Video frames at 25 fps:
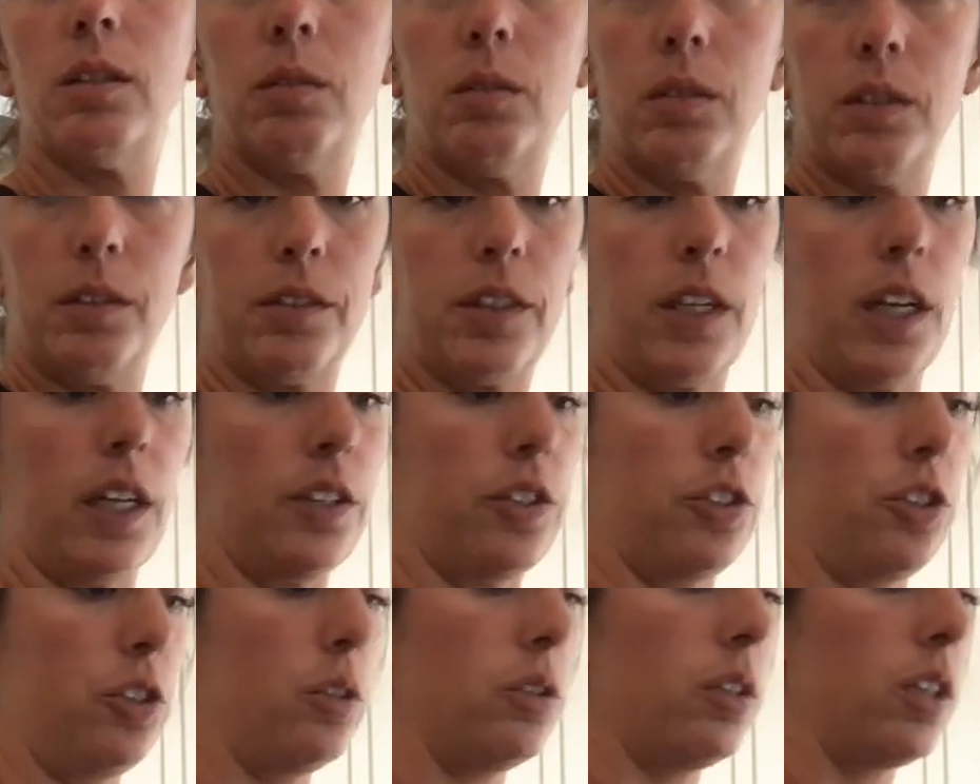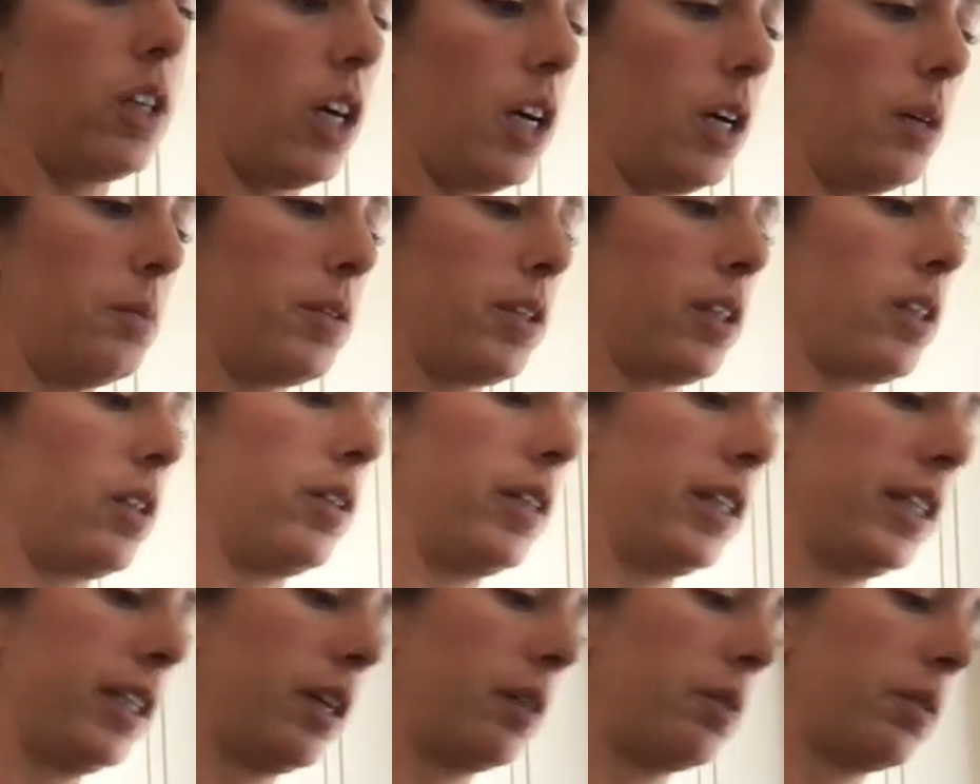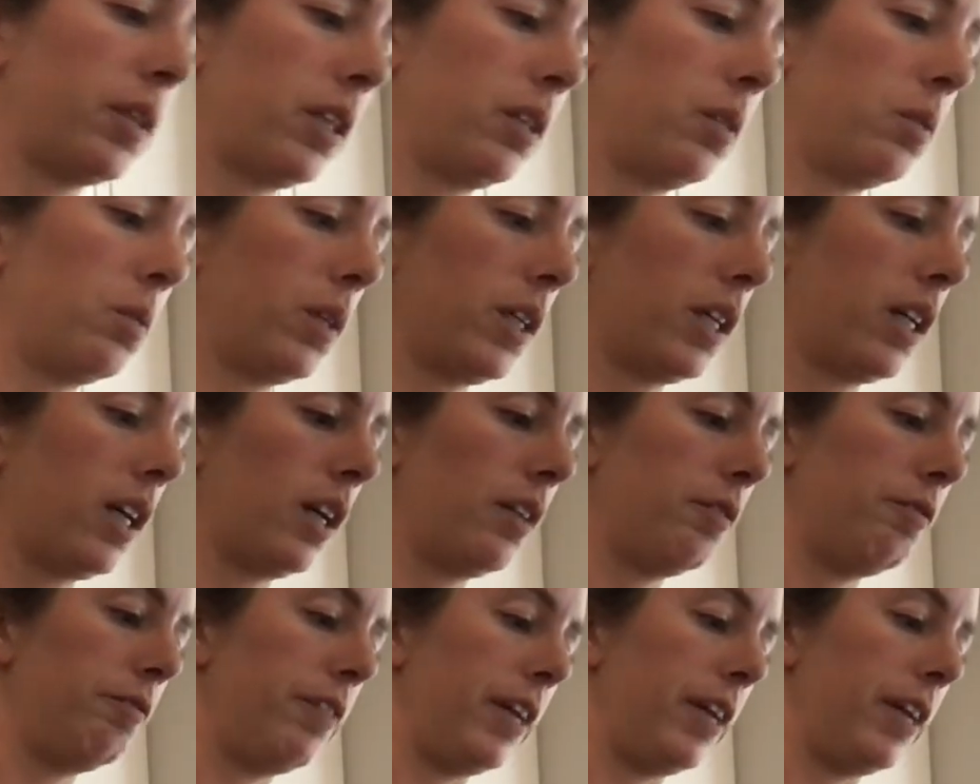We've got 2 carbs going. Now we're going to work on